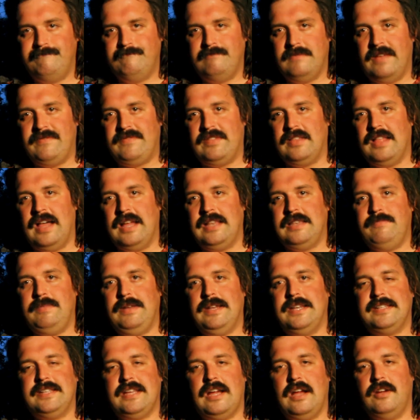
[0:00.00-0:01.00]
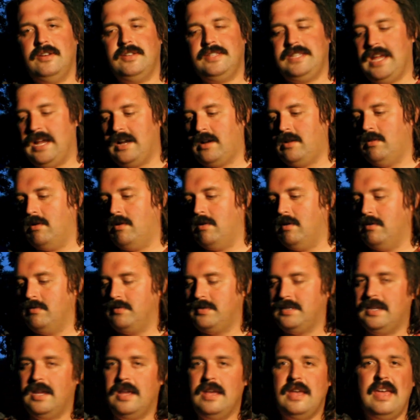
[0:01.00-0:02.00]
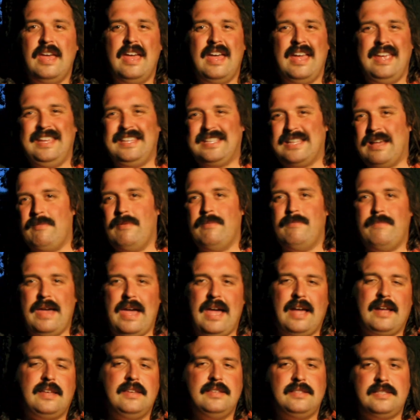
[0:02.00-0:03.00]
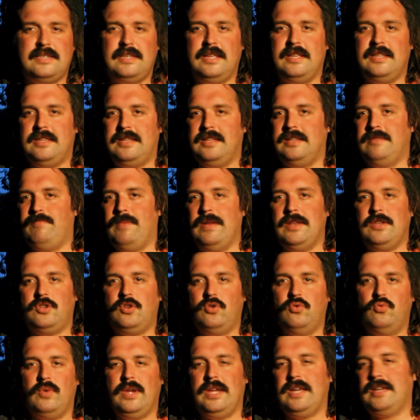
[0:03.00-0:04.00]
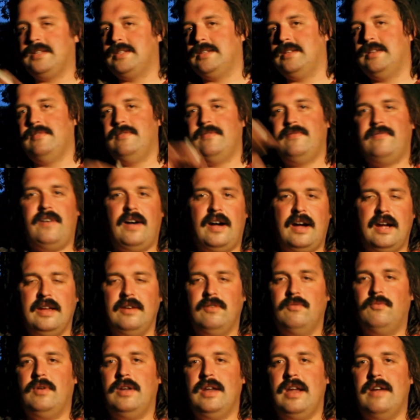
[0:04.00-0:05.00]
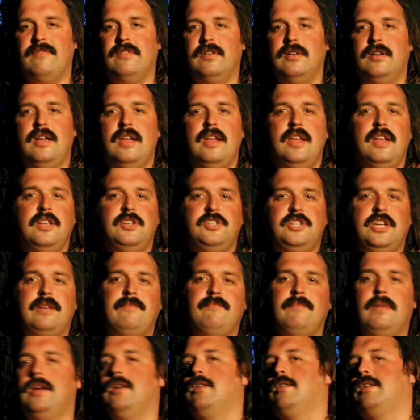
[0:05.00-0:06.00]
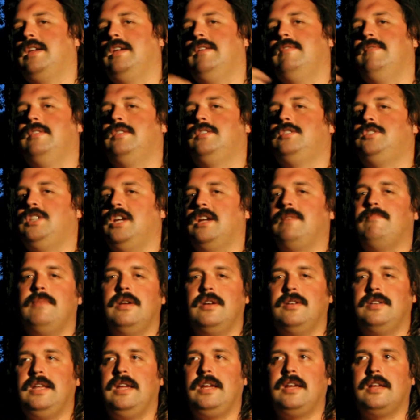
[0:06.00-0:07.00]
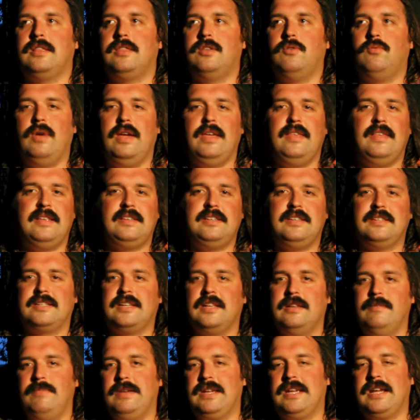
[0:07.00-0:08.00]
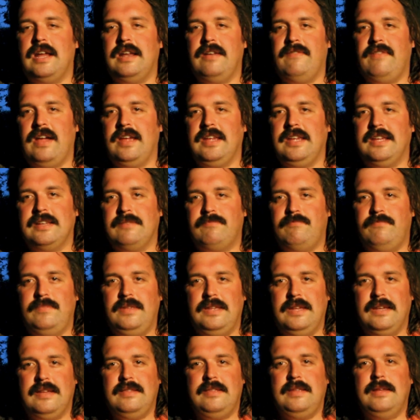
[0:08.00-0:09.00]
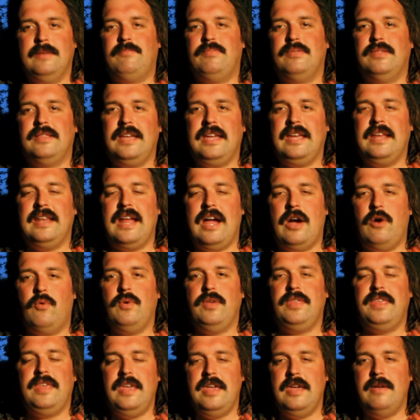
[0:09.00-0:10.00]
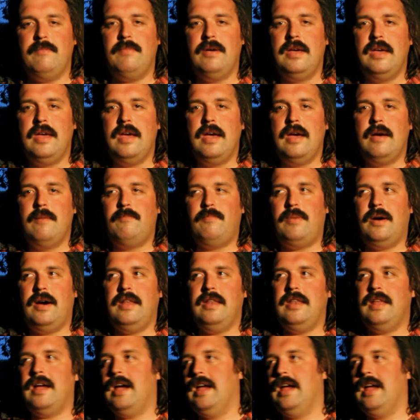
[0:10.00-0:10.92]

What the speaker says: left a lot to be desired. Zach Collaros, he's coming back. It's been 2 weeks. Fine, whatever. Jake Mayer giveth, Jake Mayer taketh away. That's just going to be kind of how you play it out with him. But